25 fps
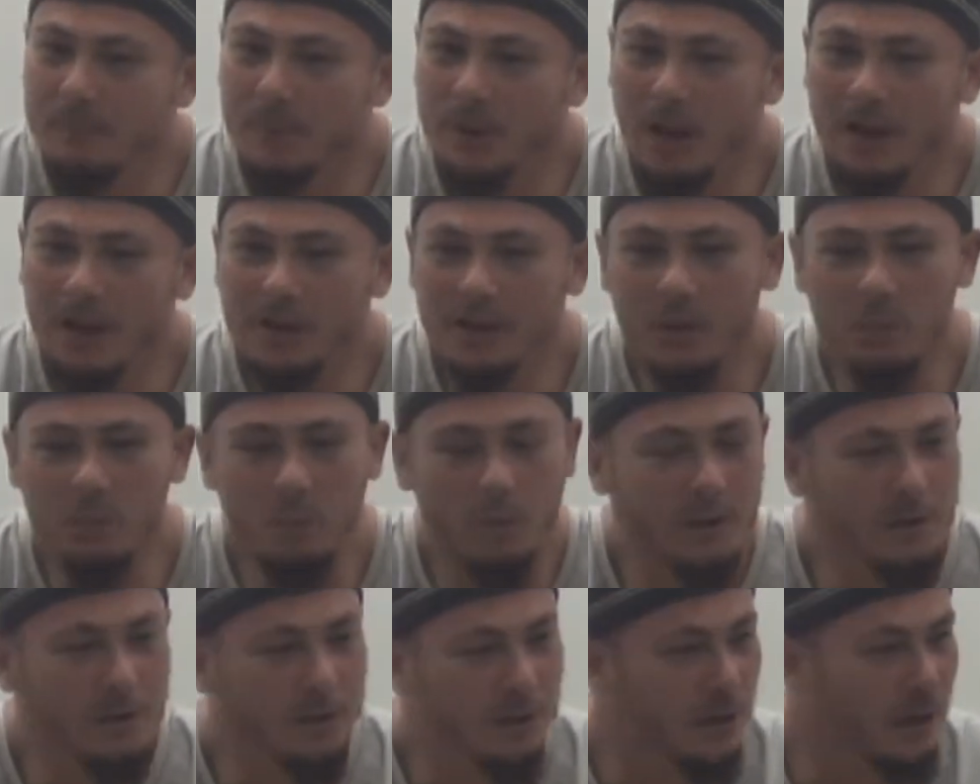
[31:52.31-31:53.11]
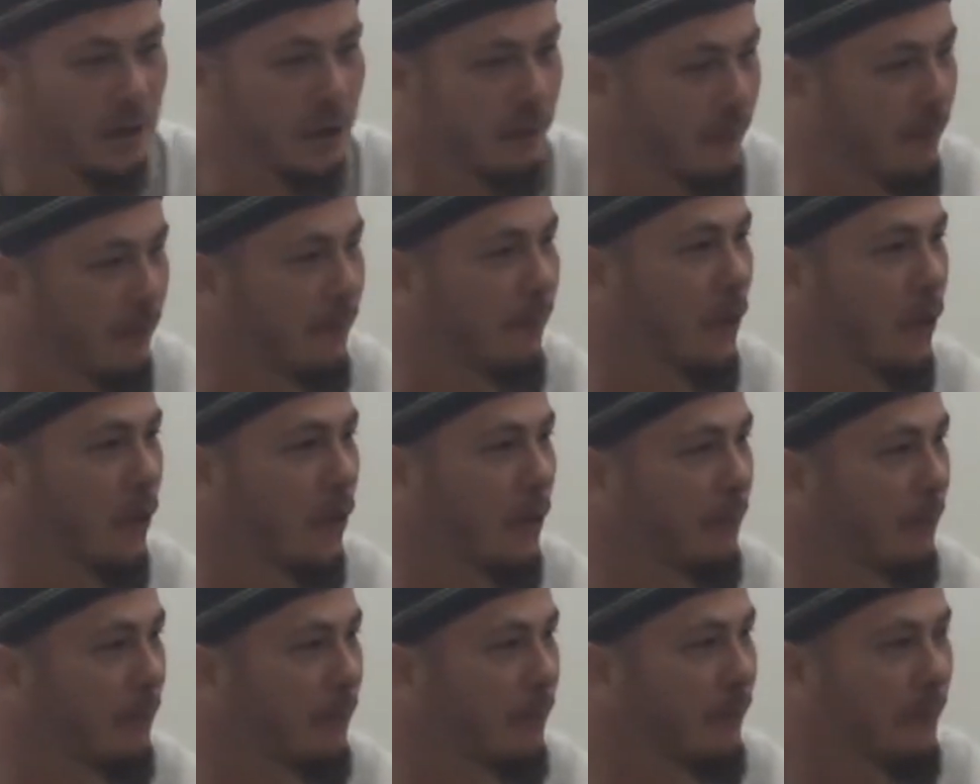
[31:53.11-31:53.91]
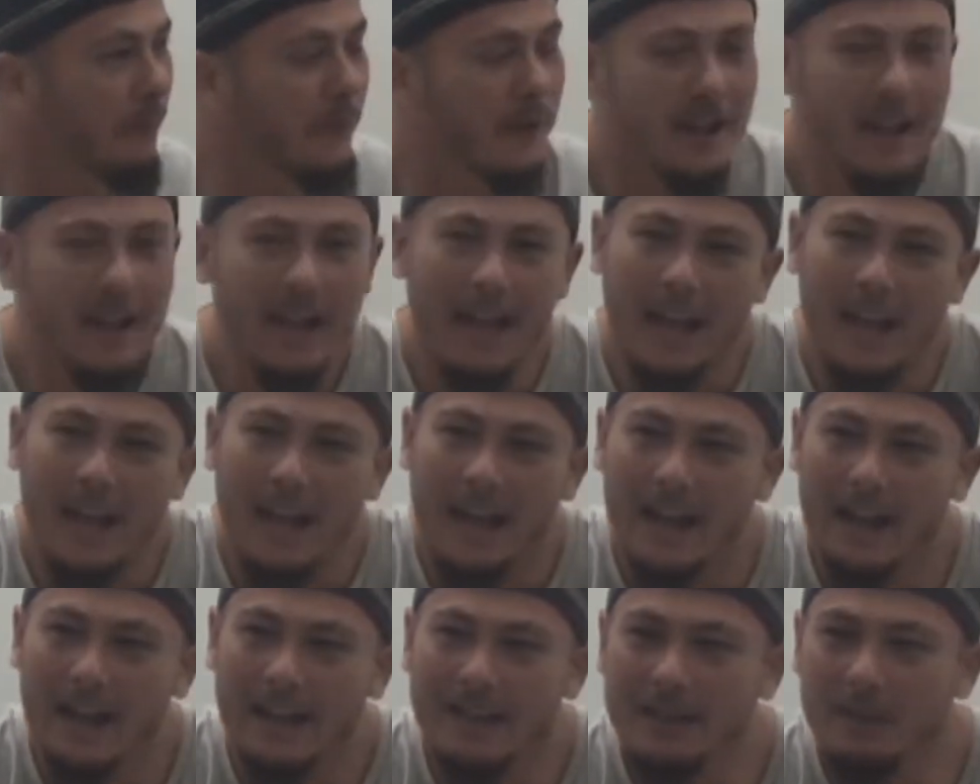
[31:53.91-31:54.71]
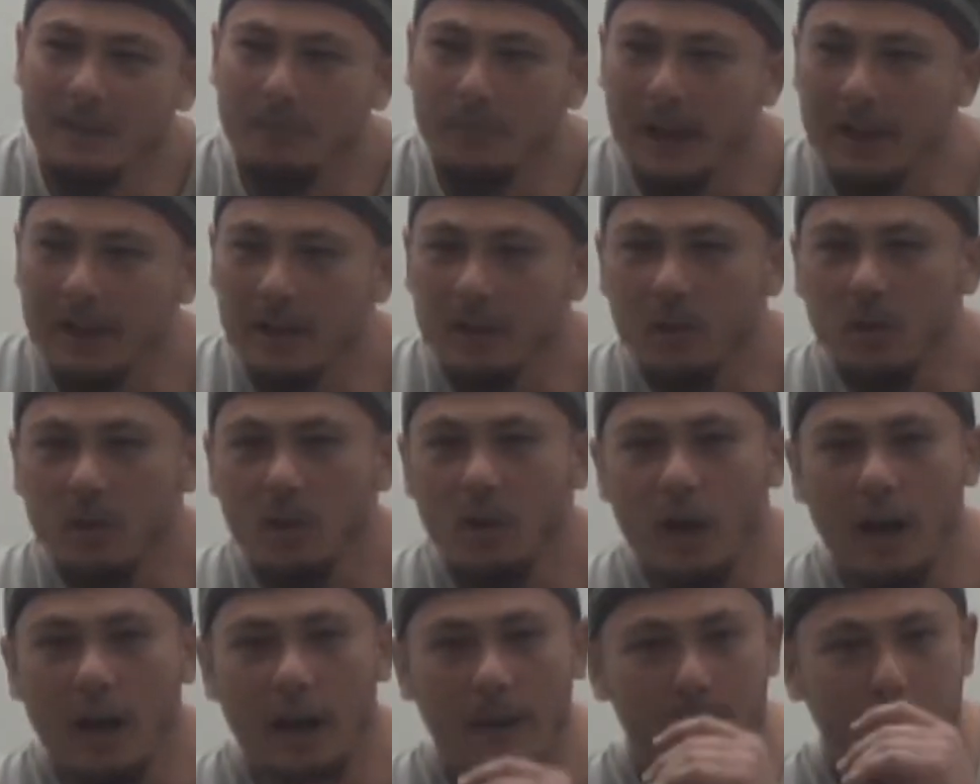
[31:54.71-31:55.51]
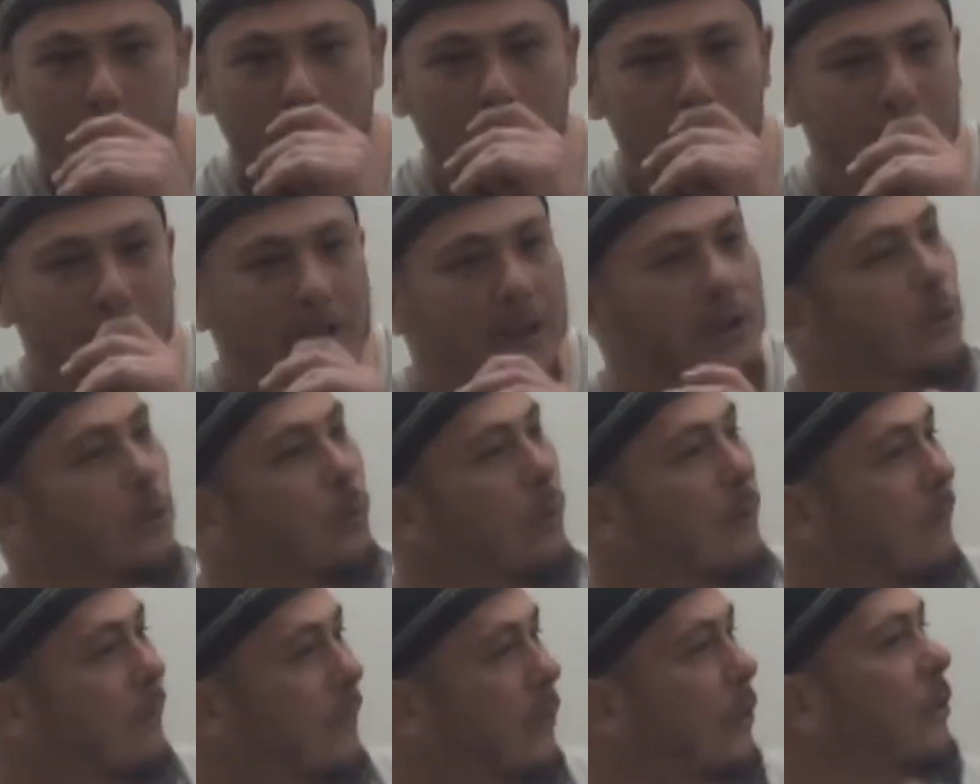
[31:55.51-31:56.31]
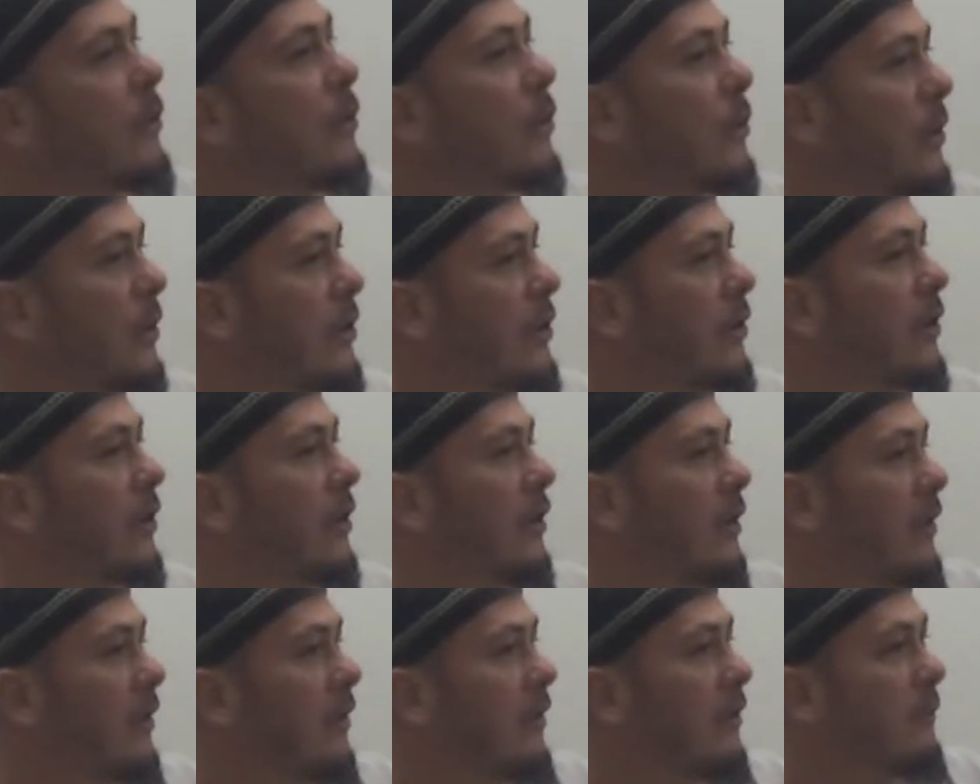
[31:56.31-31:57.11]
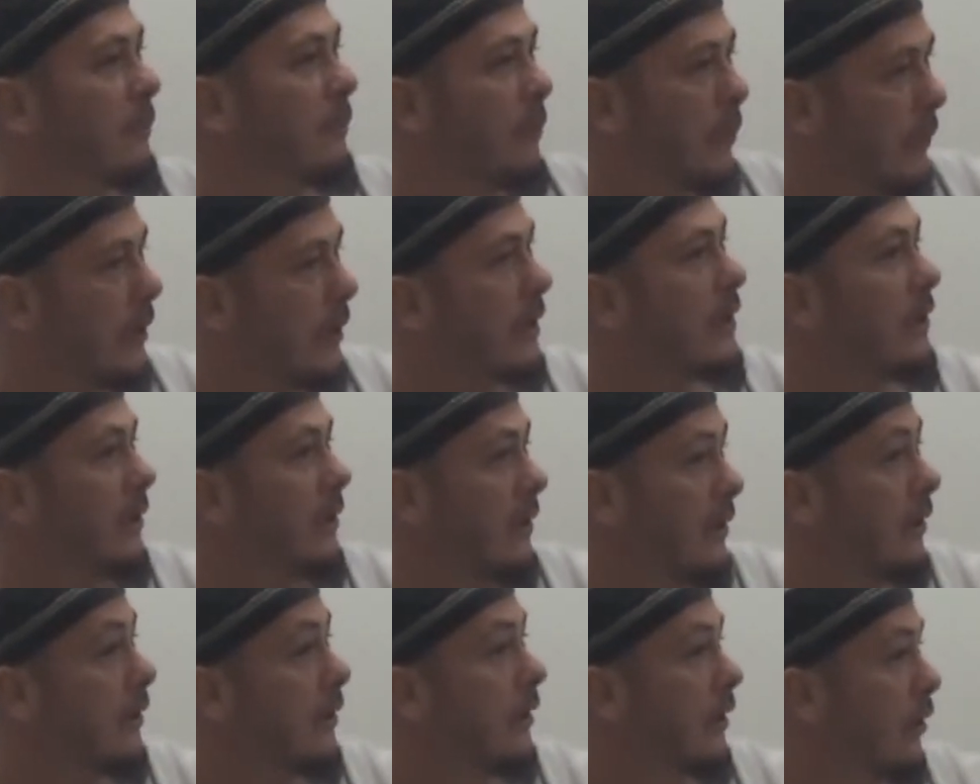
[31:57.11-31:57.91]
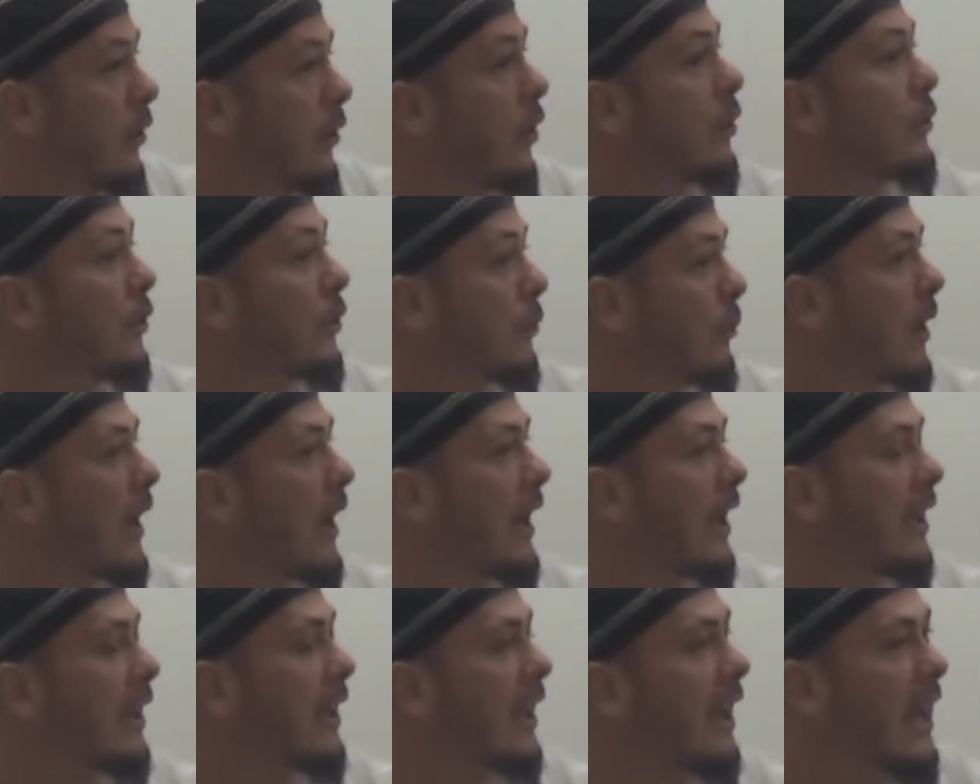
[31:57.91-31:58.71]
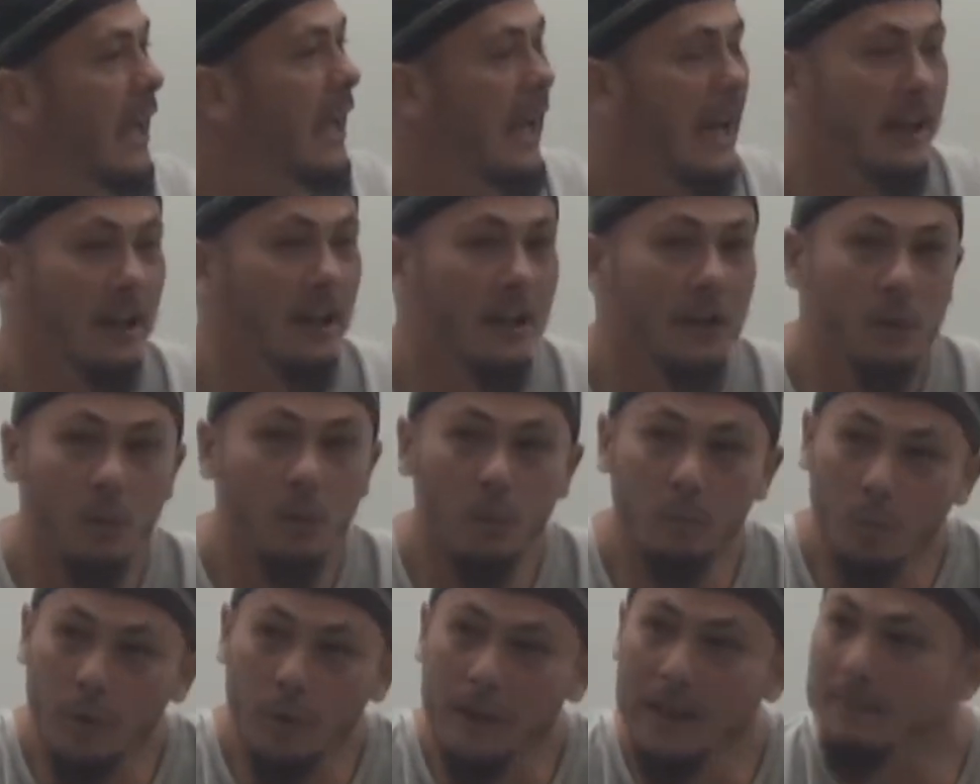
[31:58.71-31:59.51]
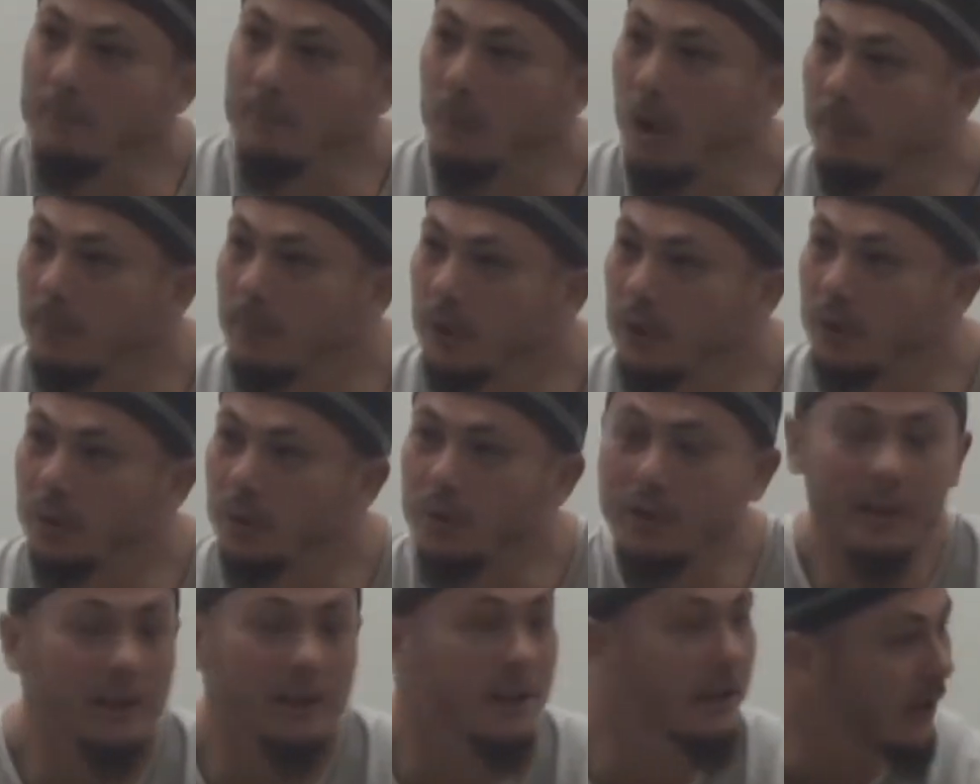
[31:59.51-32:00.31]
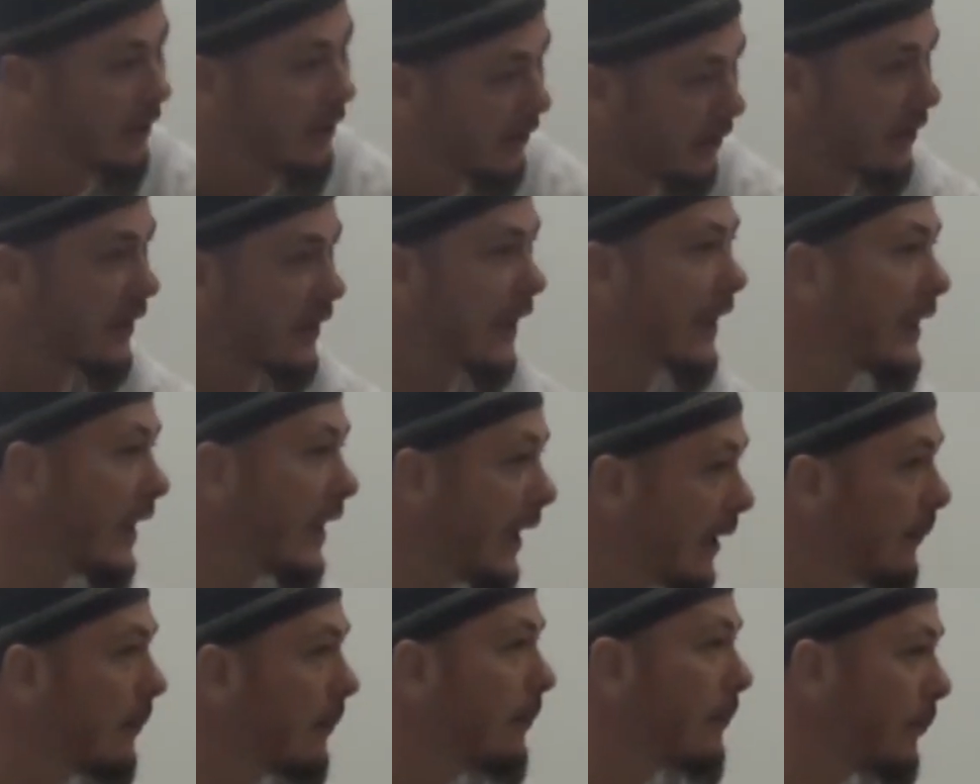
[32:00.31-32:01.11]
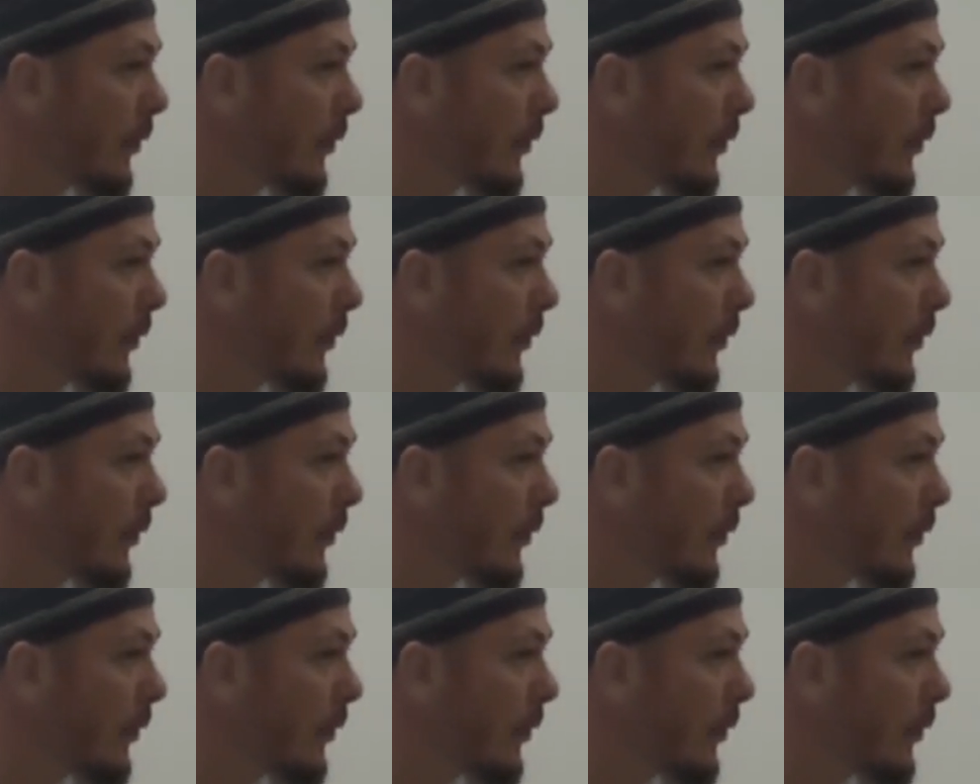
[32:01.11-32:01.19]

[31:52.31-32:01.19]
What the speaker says: But I just wanted to confirm. And subhanAllah, I bumped into a few Christian priests along the way, and I thought, well, here's my opportunity to just get their